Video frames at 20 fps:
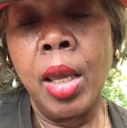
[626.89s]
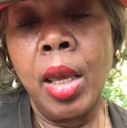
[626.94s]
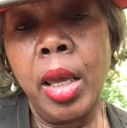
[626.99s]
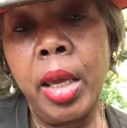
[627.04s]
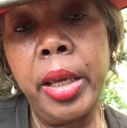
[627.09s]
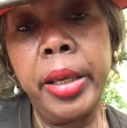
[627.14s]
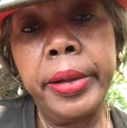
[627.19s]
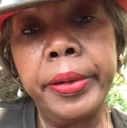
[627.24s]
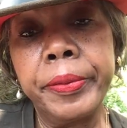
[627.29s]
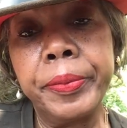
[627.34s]

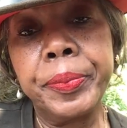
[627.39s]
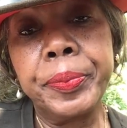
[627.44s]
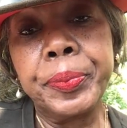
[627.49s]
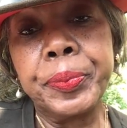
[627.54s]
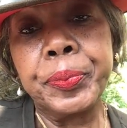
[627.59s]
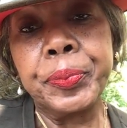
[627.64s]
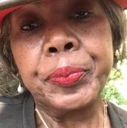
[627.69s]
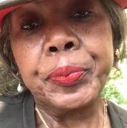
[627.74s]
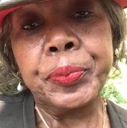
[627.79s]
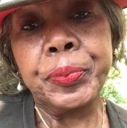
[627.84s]
and
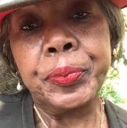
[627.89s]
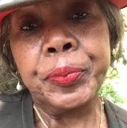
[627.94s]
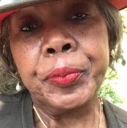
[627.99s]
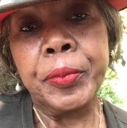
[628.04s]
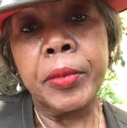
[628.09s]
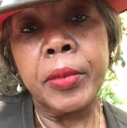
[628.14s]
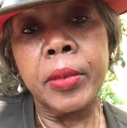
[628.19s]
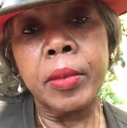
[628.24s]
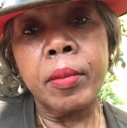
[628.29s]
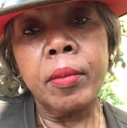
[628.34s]

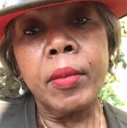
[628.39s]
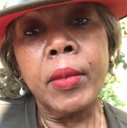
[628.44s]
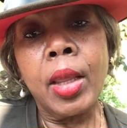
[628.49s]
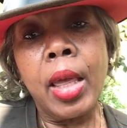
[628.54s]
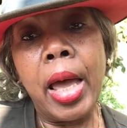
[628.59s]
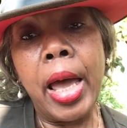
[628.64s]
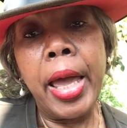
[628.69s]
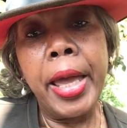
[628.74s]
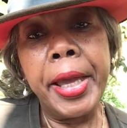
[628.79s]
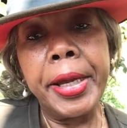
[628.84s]

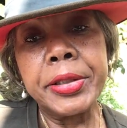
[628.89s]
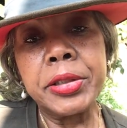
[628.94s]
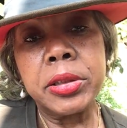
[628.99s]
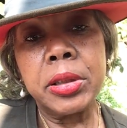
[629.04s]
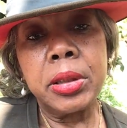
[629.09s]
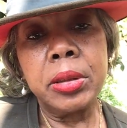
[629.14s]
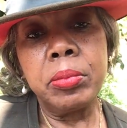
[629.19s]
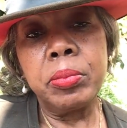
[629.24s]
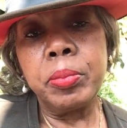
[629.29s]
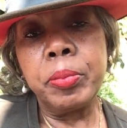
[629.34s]
I
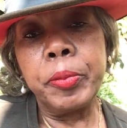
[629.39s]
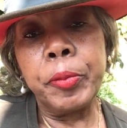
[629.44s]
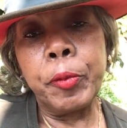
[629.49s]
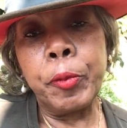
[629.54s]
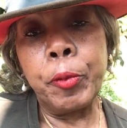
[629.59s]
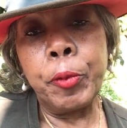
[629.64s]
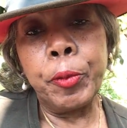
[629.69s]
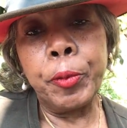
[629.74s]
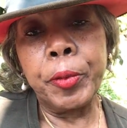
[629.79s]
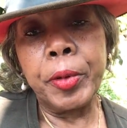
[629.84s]
actually,
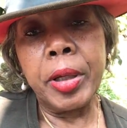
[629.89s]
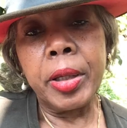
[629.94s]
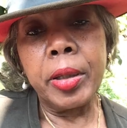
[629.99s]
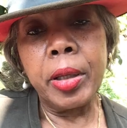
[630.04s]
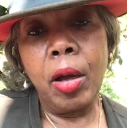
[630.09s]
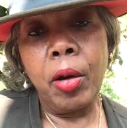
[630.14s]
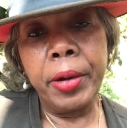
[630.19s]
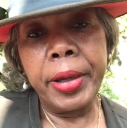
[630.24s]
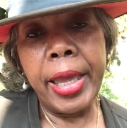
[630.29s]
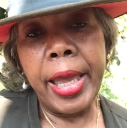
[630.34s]

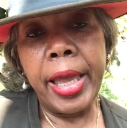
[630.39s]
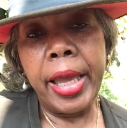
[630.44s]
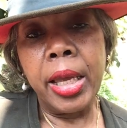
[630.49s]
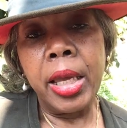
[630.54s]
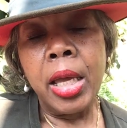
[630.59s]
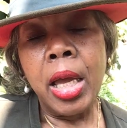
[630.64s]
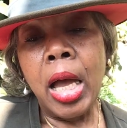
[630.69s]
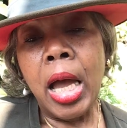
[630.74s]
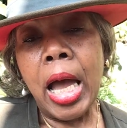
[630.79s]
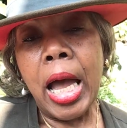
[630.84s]
okay,
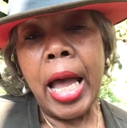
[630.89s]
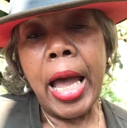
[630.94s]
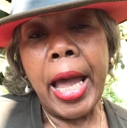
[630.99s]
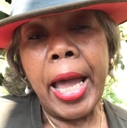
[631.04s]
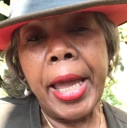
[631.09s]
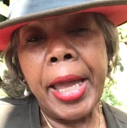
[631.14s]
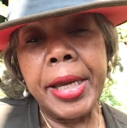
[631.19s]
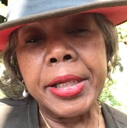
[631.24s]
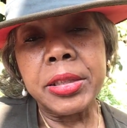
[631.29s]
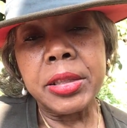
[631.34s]

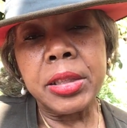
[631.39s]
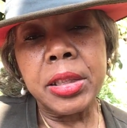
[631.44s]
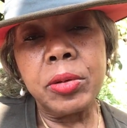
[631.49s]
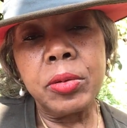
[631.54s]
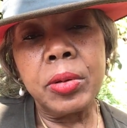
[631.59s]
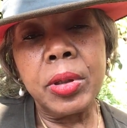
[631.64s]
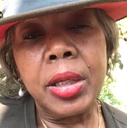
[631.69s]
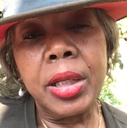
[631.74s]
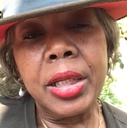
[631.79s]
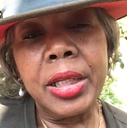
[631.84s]
I
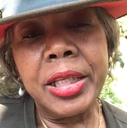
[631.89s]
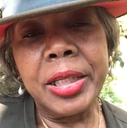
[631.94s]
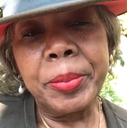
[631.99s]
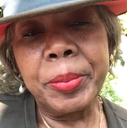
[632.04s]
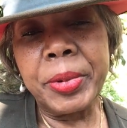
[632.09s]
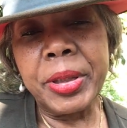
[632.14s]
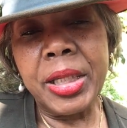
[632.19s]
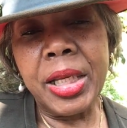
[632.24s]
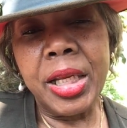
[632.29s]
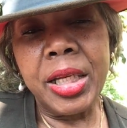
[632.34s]
actually
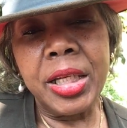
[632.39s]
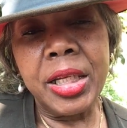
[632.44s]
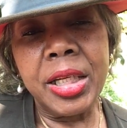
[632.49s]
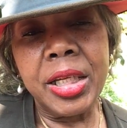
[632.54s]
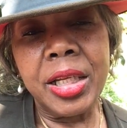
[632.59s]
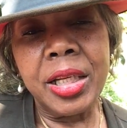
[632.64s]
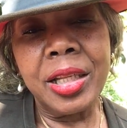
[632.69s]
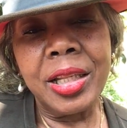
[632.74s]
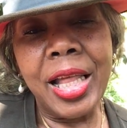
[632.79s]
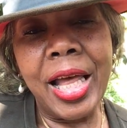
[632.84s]

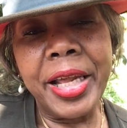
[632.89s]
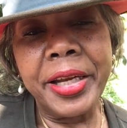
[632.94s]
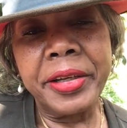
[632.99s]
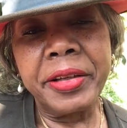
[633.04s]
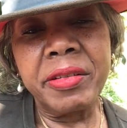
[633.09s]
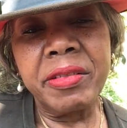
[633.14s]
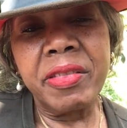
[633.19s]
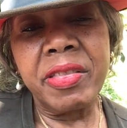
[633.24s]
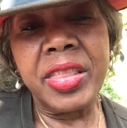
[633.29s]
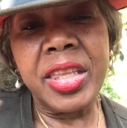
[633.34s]
eliminated a lot
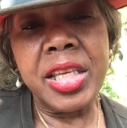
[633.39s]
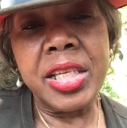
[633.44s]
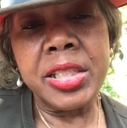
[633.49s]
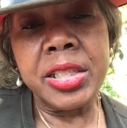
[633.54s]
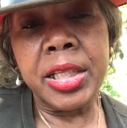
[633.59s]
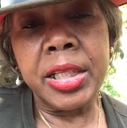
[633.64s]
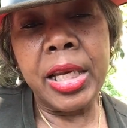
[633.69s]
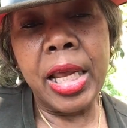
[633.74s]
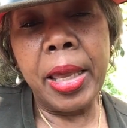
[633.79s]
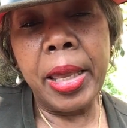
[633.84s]
of
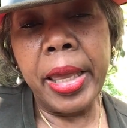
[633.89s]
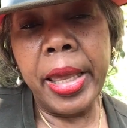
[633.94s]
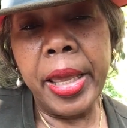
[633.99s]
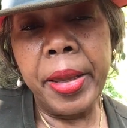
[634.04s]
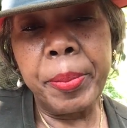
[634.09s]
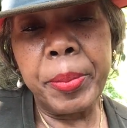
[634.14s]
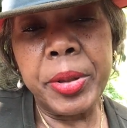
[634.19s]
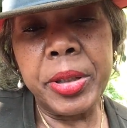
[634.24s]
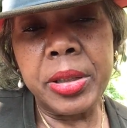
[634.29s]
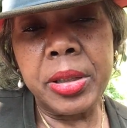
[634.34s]
things that I
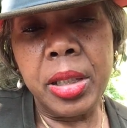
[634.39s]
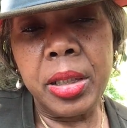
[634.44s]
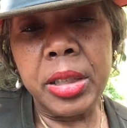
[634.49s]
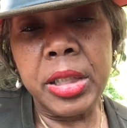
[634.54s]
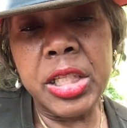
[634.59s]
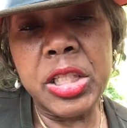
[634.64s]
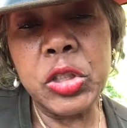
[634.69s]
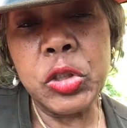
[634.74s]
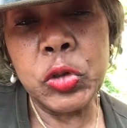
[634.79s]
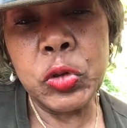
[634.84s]
had been
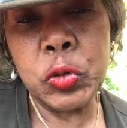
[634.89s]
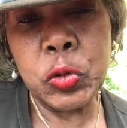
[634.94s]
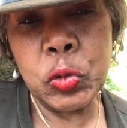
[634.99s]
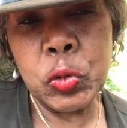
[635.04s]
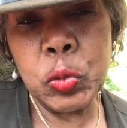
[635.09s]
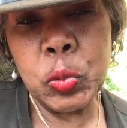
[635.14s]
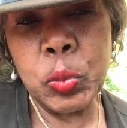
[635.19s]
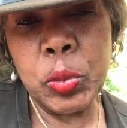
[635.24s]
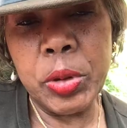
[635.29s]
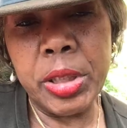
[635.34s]

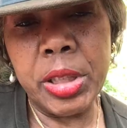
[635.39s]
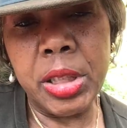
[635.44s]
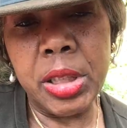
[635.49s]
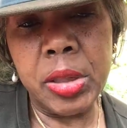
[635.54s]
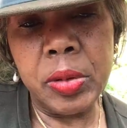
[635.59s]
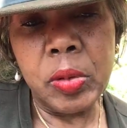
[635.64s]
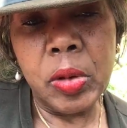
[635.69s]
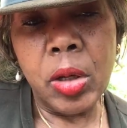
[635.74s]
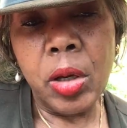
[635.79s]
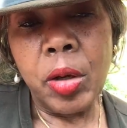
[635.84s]

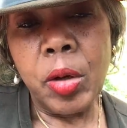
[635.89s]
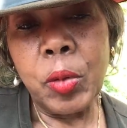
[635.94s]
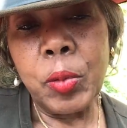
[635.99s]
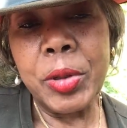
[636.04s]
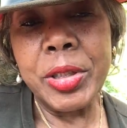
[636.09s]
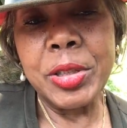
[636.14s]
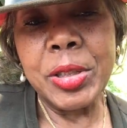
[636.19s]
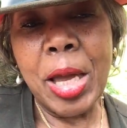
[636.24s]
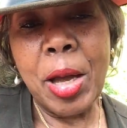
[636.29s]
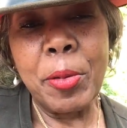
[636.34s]
consuming,
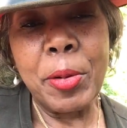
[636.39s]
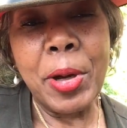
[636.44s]
which